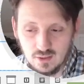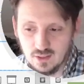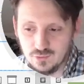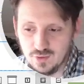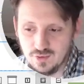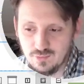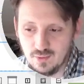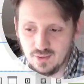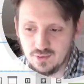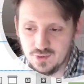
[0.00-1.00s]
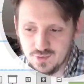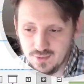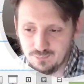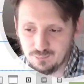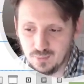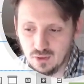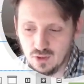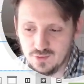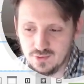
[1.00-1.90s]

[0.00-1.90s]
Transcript: Yeah, so this is very interesting, because